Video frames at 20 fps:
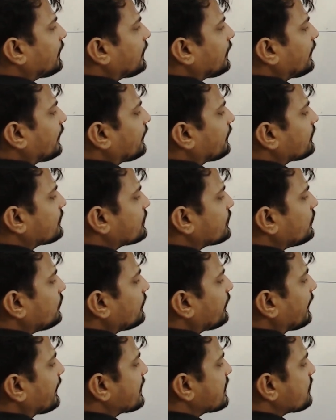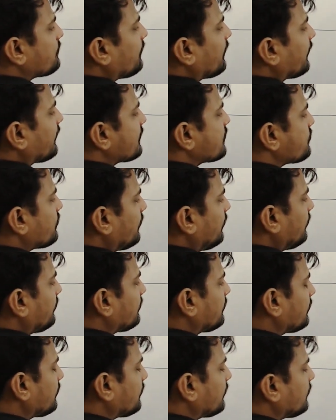equals to s minus 1.
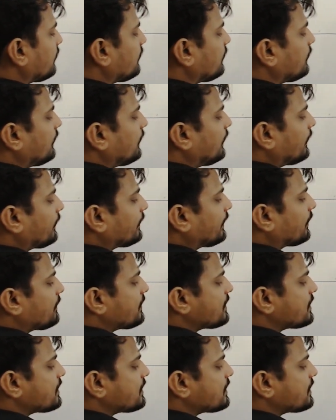That means the